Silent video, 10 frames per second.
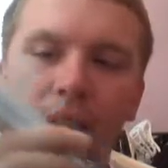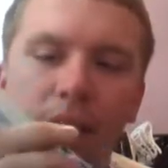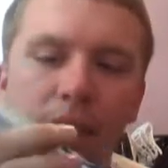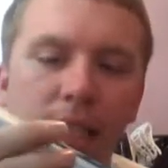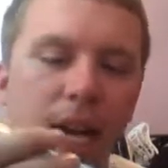
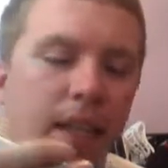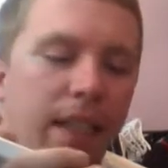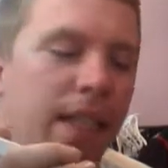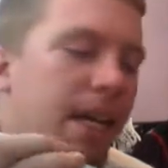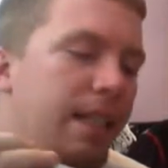It's not
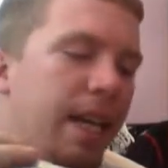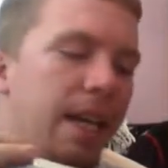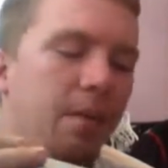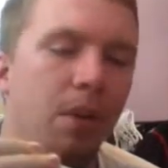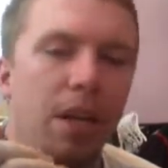like
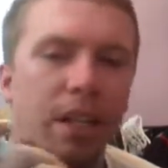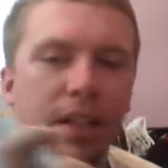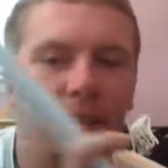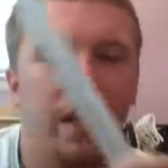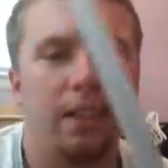titanium or
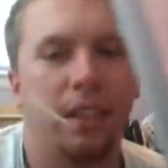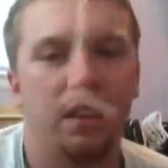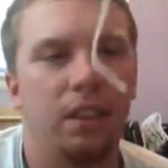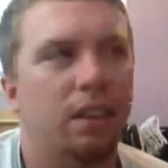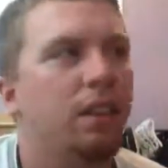anything fancy.
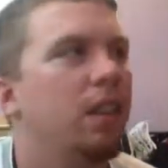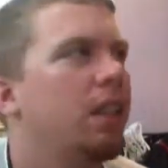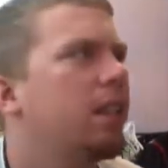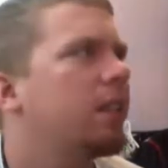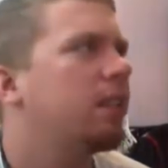It's just
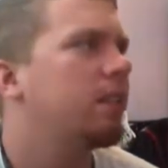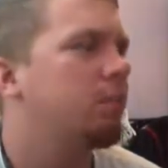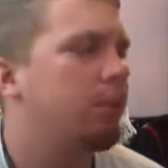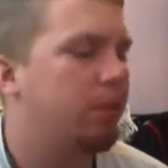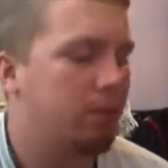
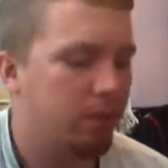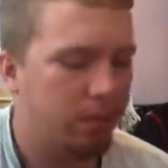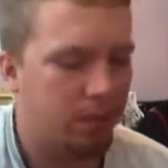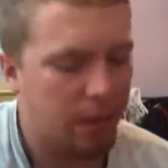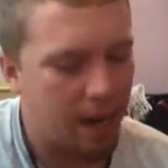
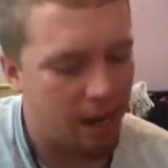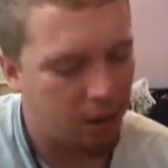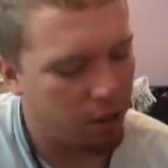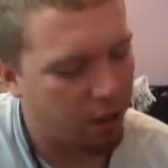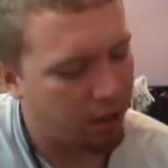simple
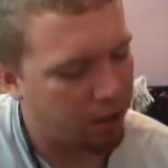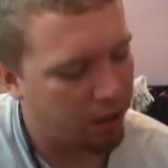alloy. I